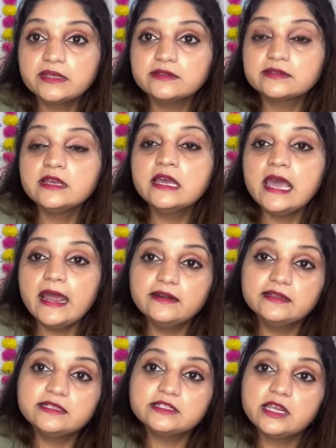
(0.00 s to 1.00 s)
because
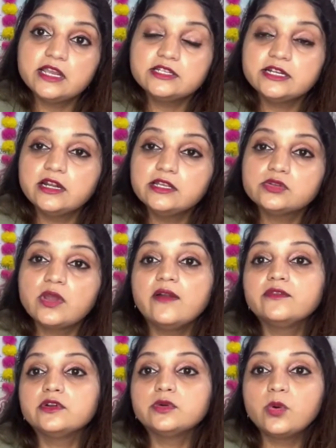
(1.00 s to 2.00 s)
at this stage at least you
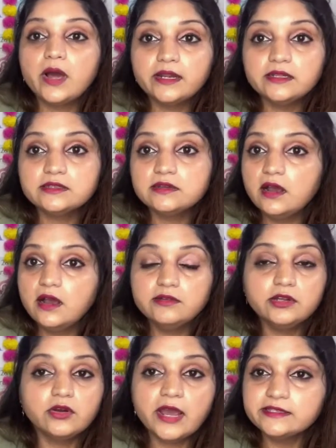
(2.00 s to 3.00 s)
have to do
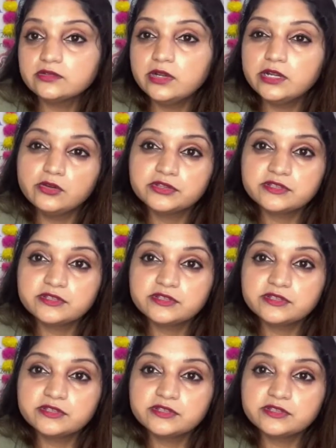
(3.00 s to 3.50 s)
isolate